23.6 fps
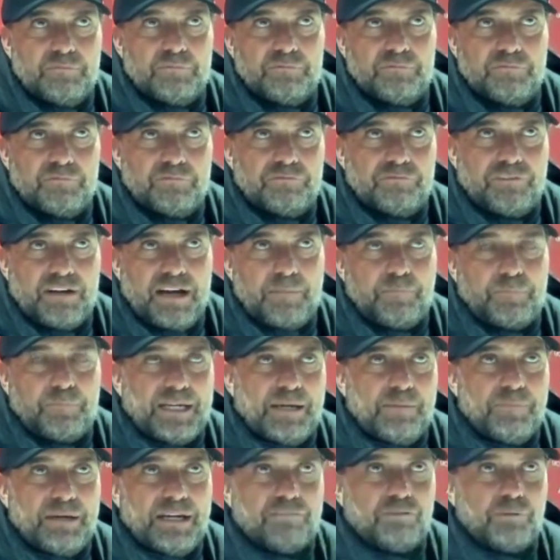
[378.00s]
Fab
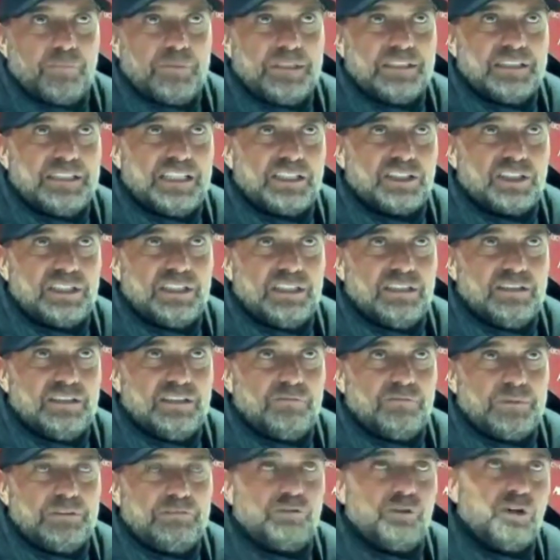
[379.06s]
came back from international.
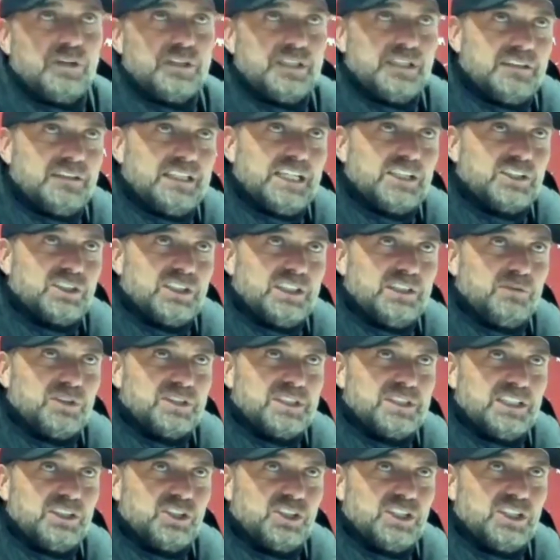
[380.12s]
Before the international, he
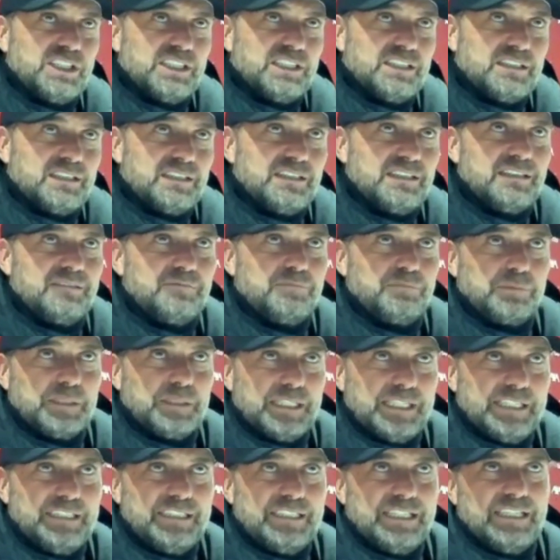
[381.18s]
was injured.
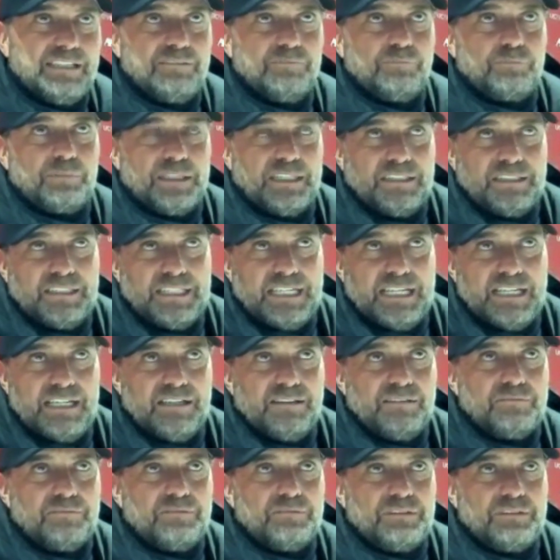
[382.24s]
Played
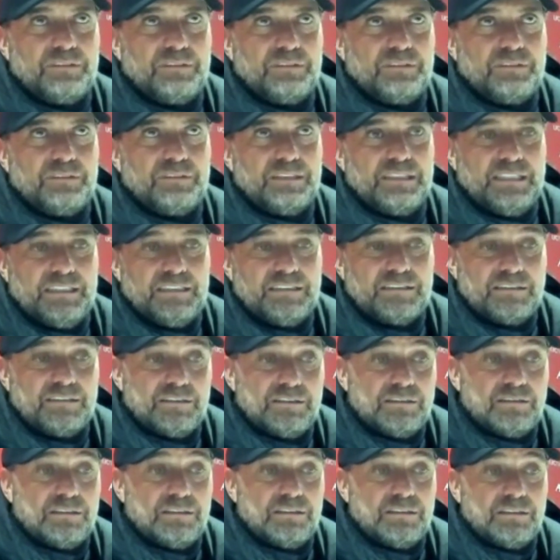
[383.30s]
there.
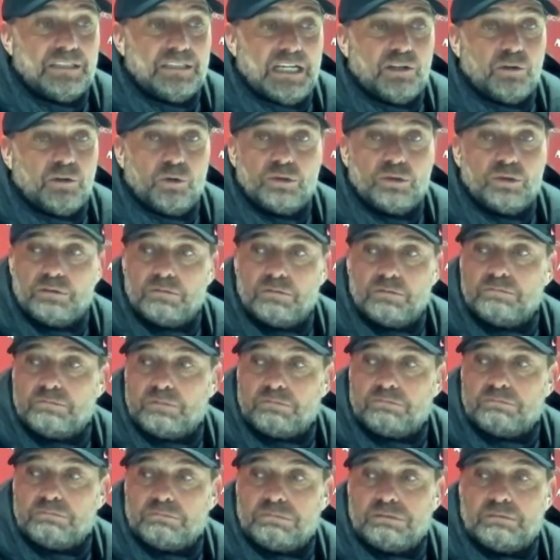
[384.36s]
And Thiago
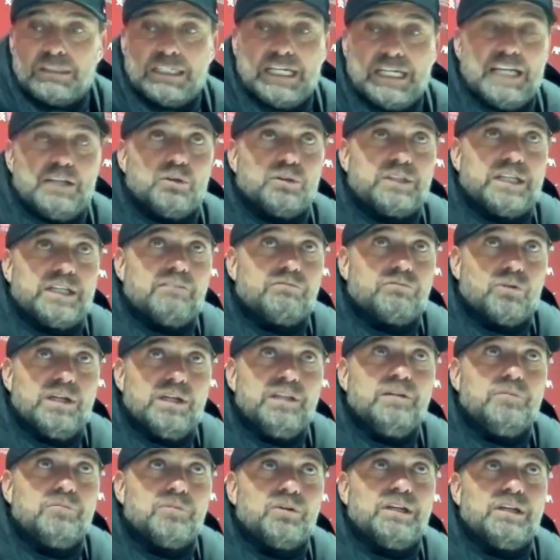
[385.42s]
cannot have
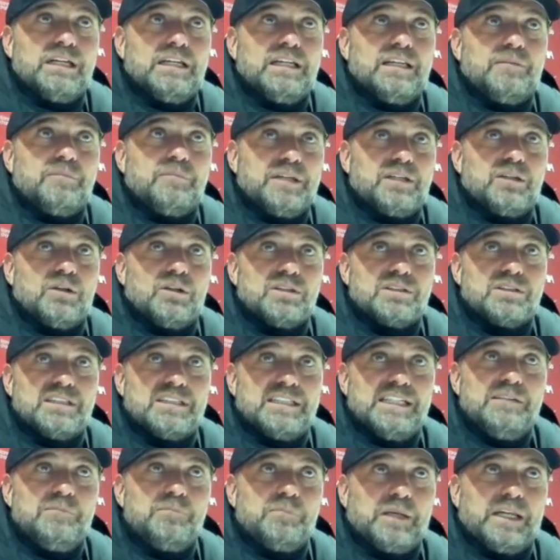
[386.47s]
rhythm really because
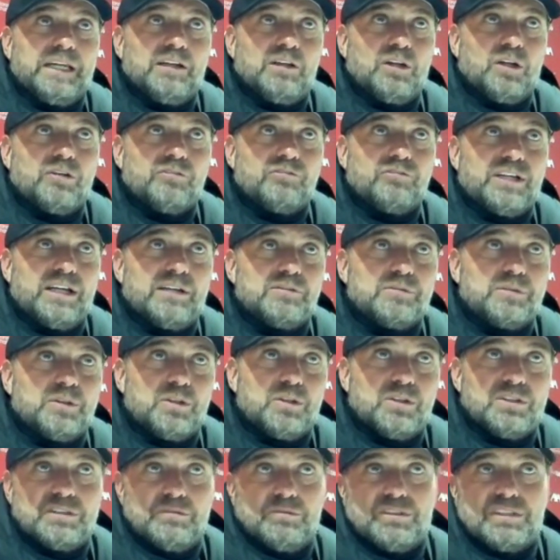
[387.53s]
he didn't play a lot of games
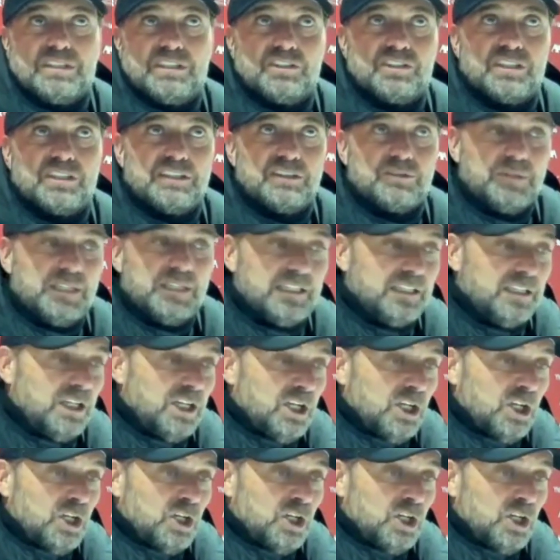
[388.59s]
because he was injured as well.